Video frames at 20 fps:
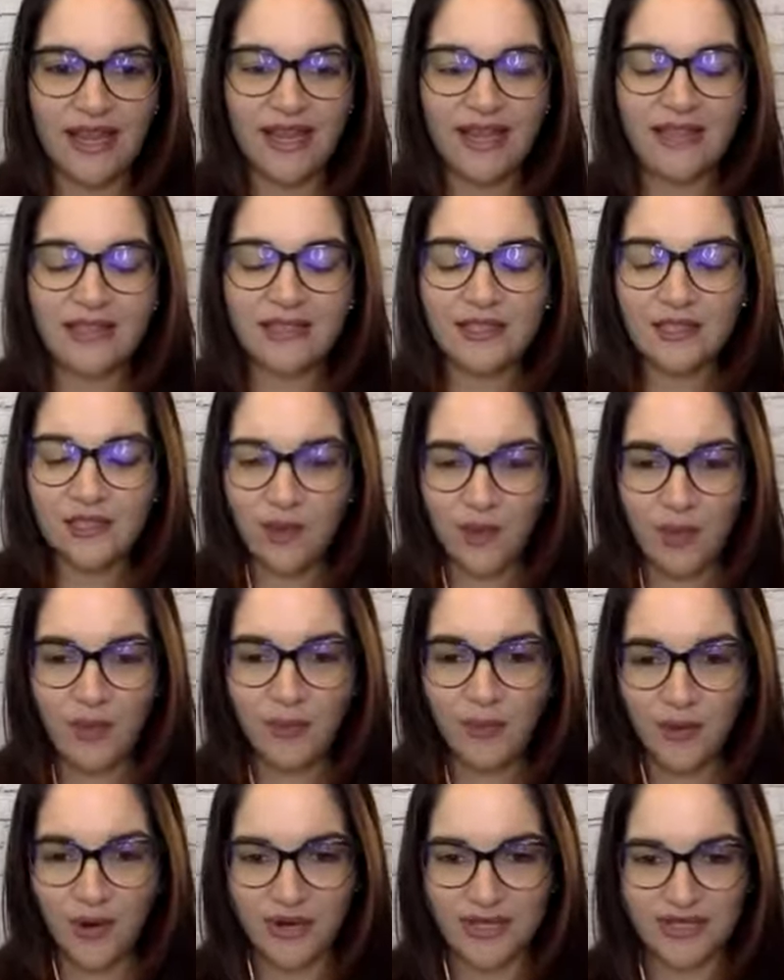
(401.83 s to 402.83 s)
It's so
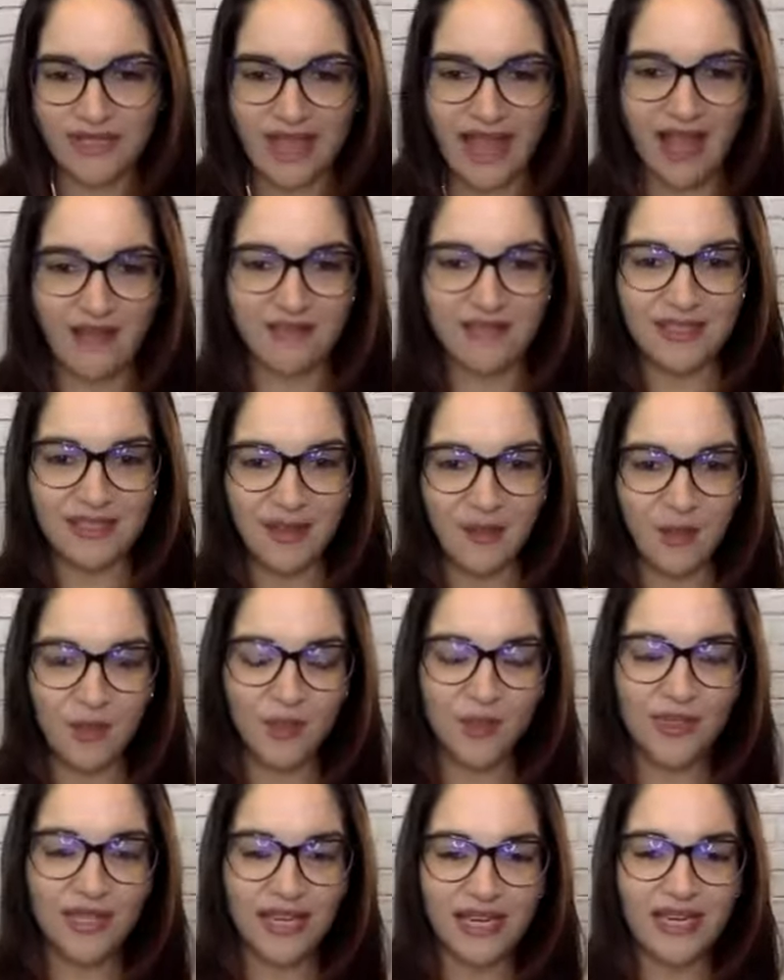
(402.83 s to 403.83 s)
important to have someone
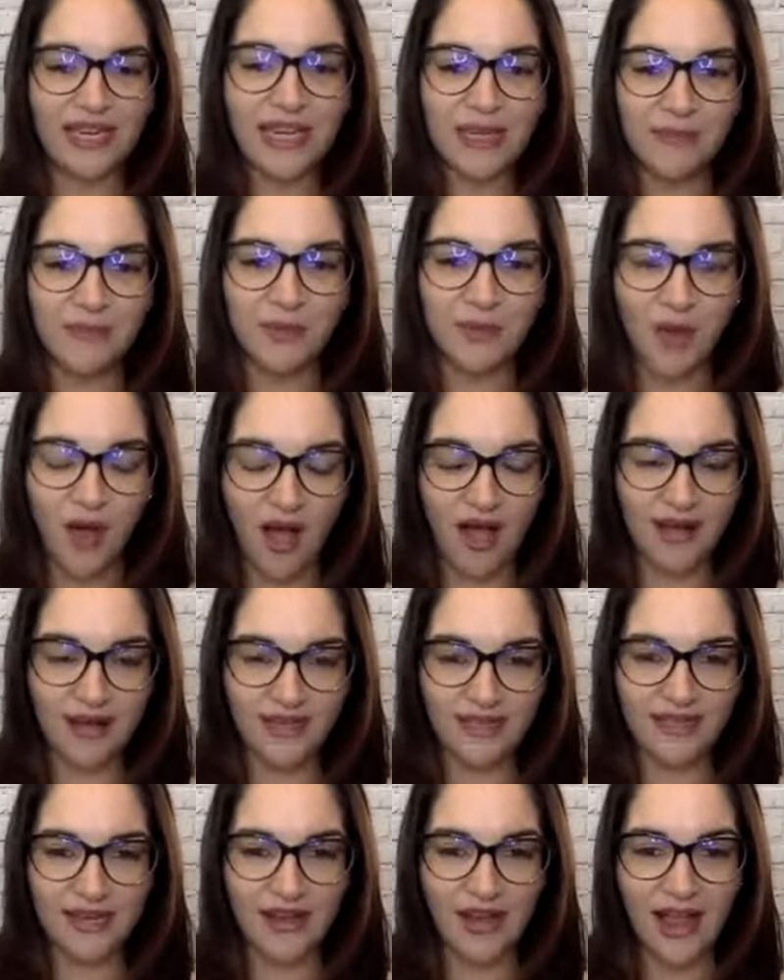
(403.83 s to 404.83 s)
who's going to keep you
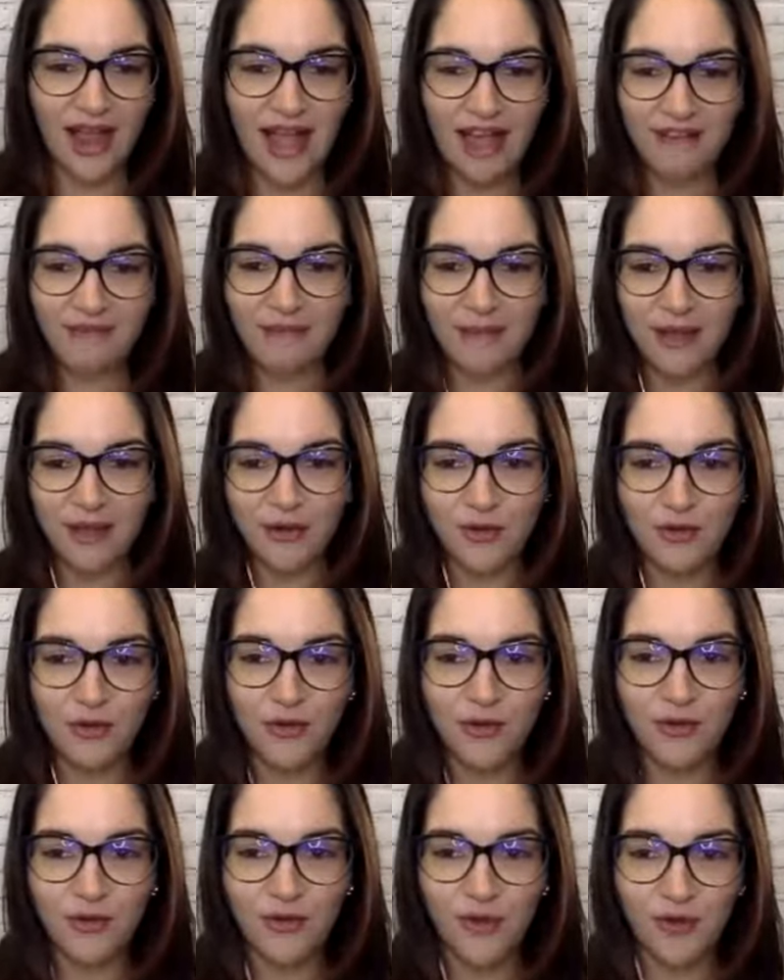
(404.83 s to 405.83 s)
honest. Now, I have my
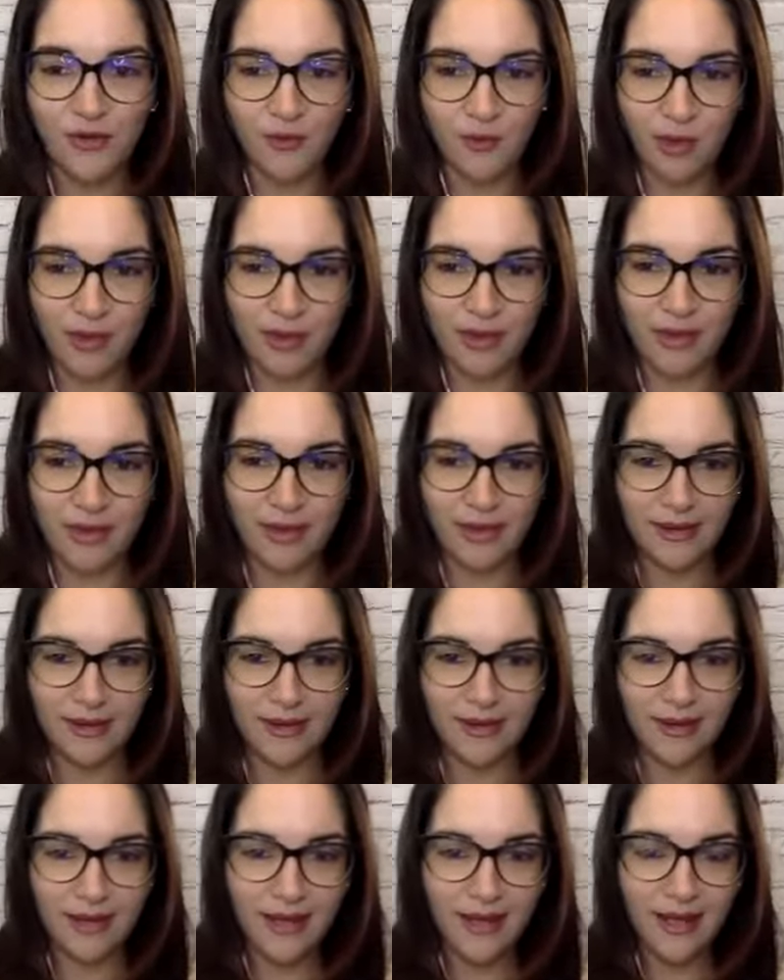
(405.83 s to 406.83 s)
crew of women
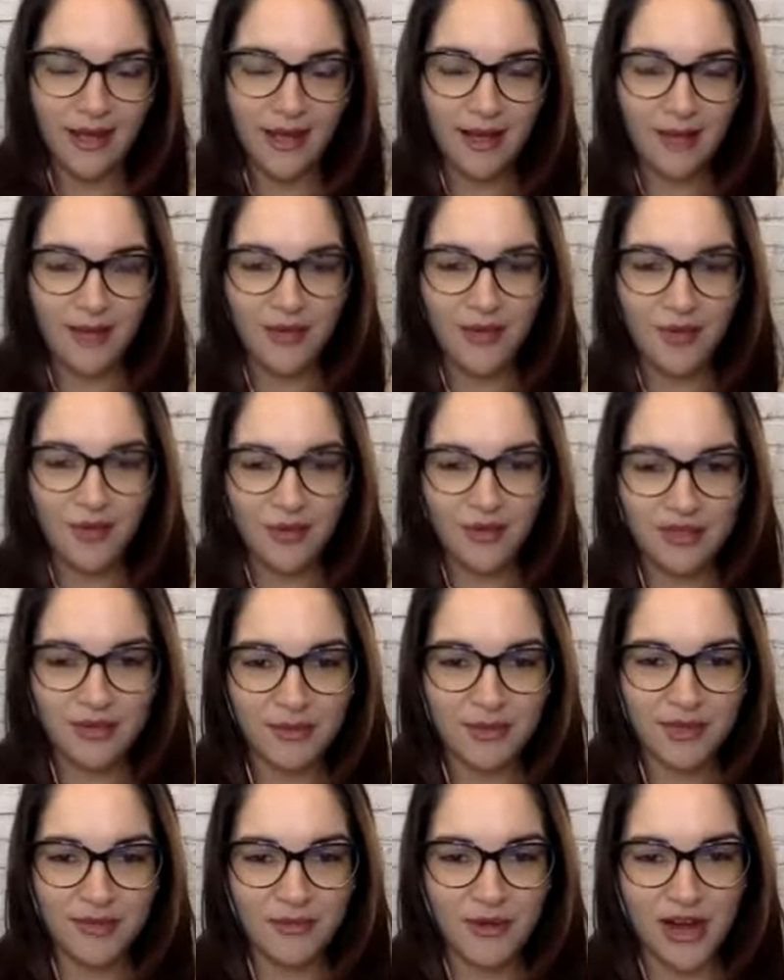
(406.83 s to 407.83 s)
some
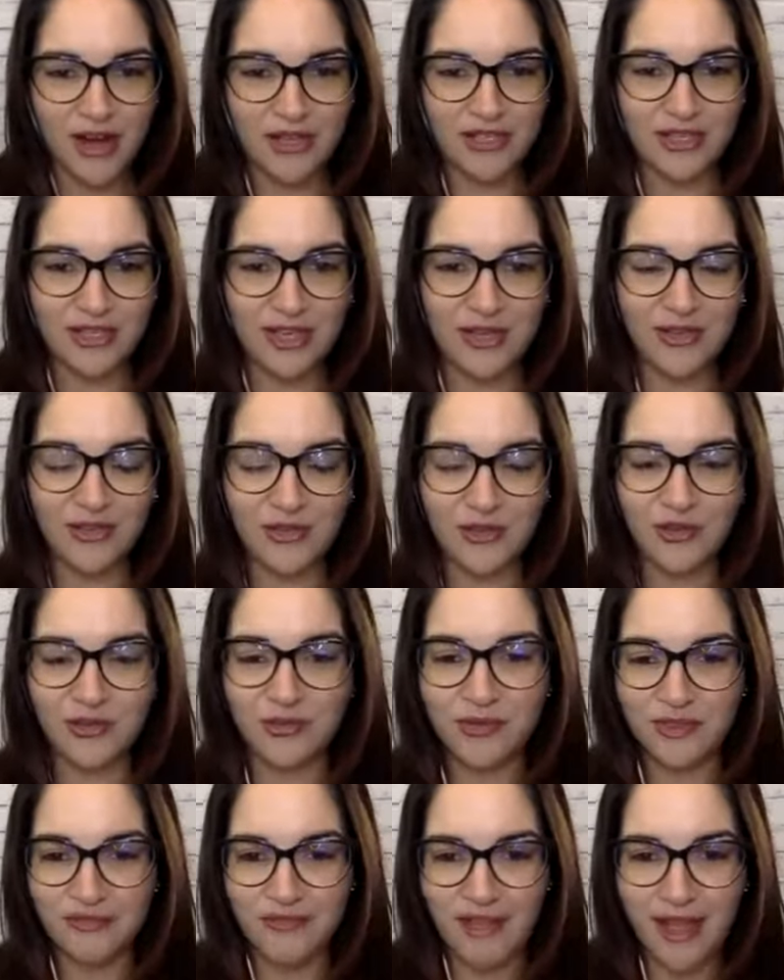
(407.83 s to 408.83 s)
of them are actually in this
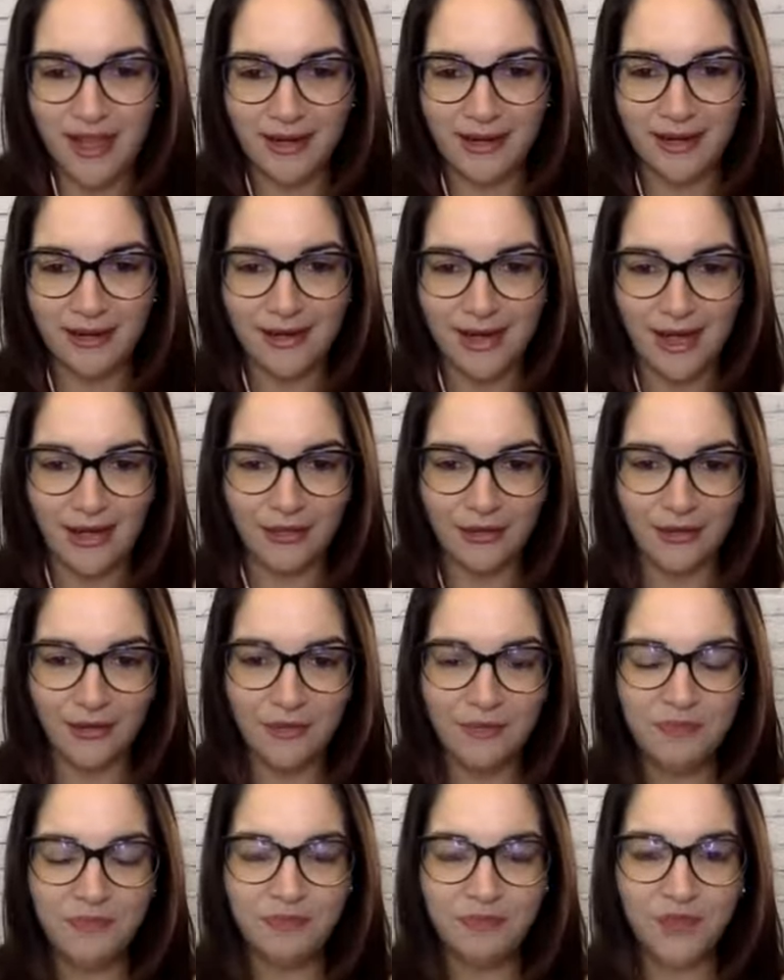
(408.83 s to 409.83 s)
group, Savannah and
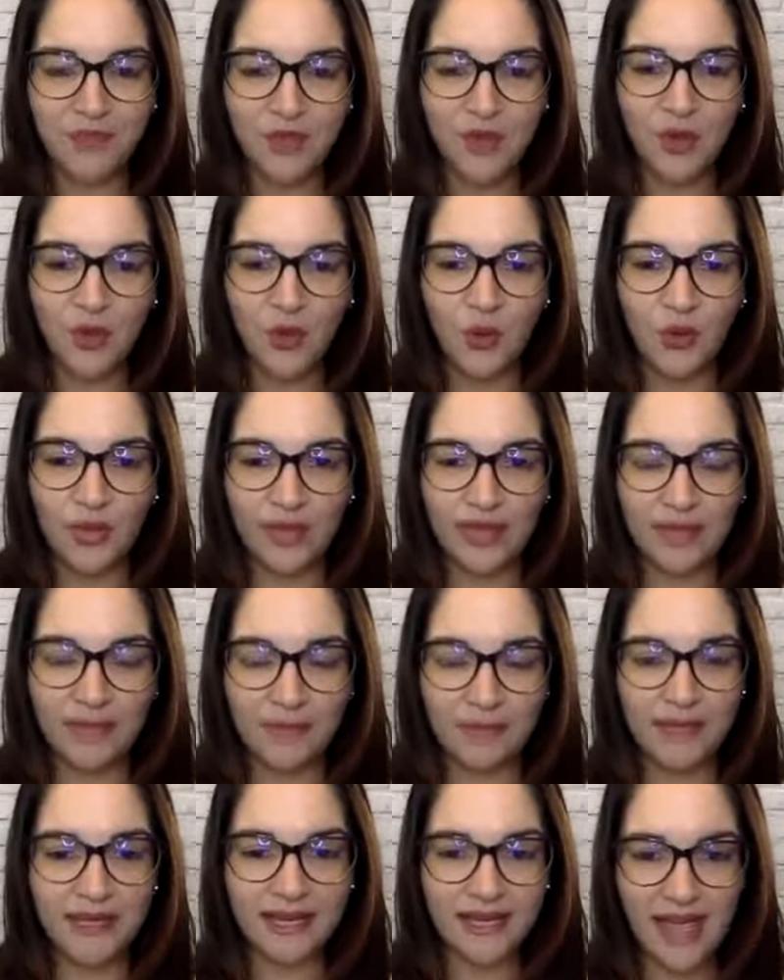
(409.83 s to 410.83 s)
Heather, who keep
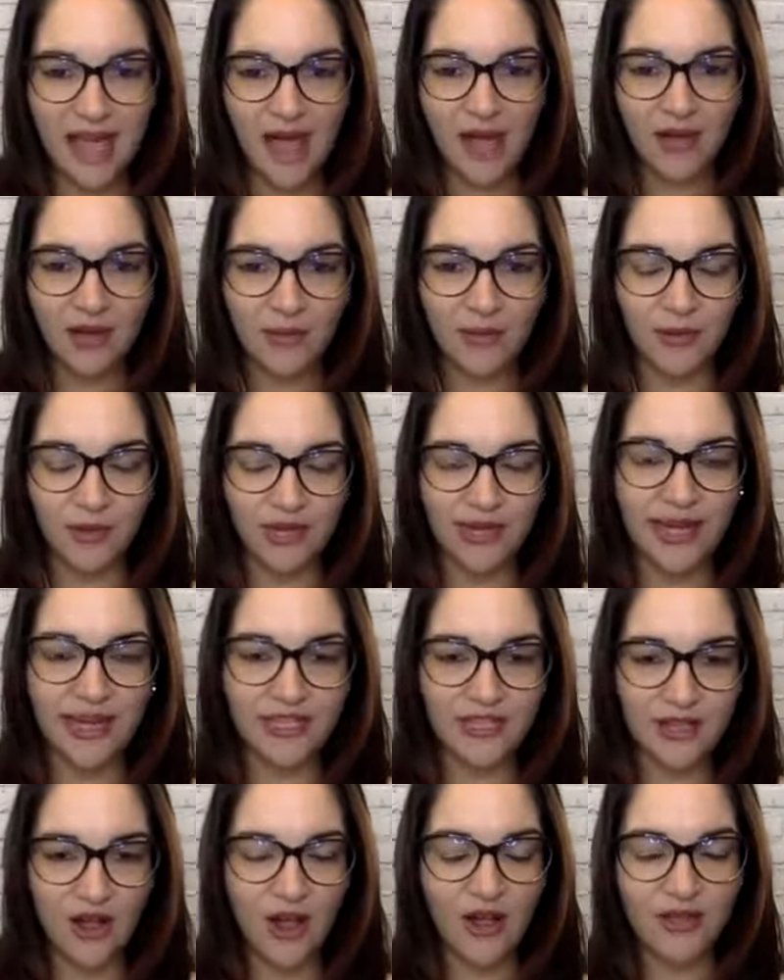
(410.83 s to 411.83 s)
me accountable. And I
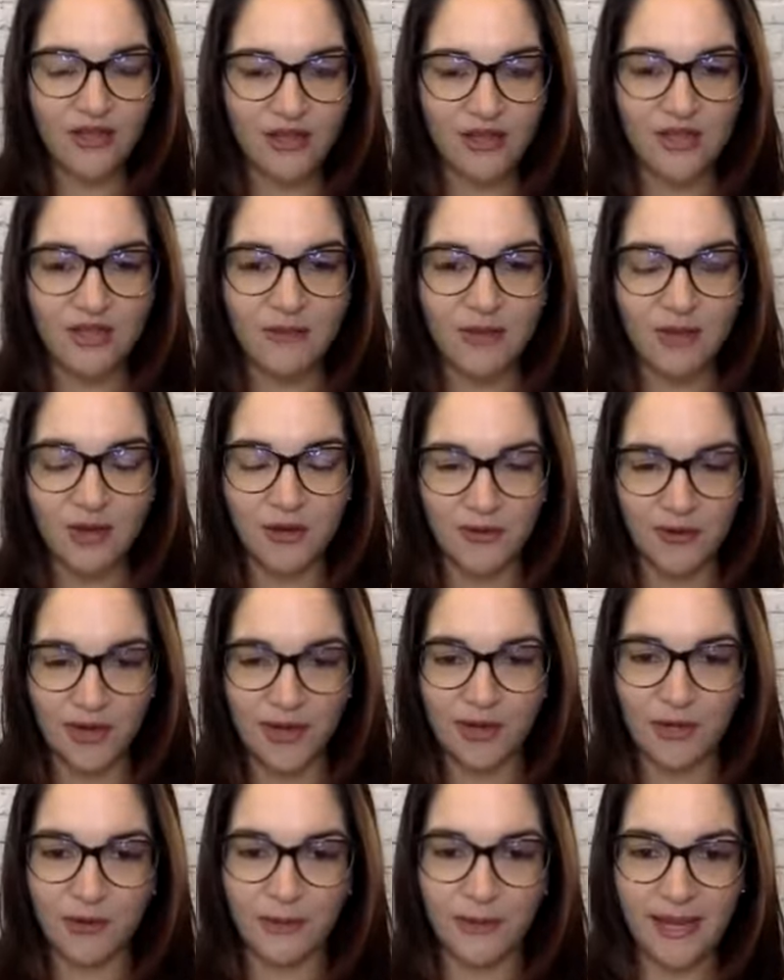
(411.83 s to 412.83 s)
talk to them on a
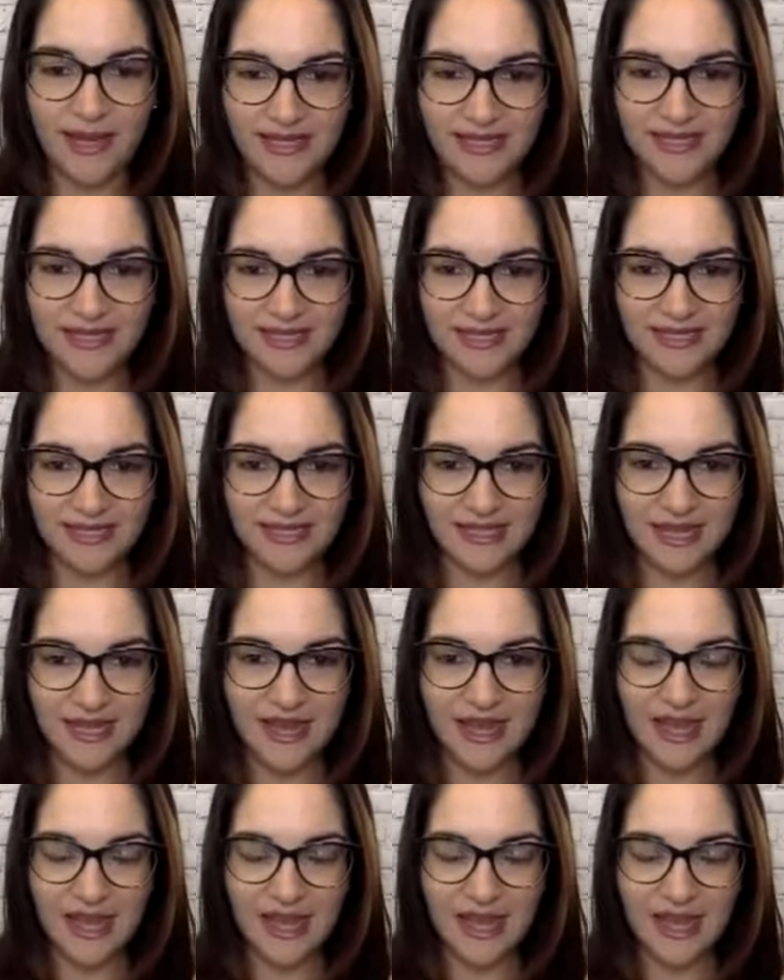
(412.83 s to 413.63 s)
regular basis.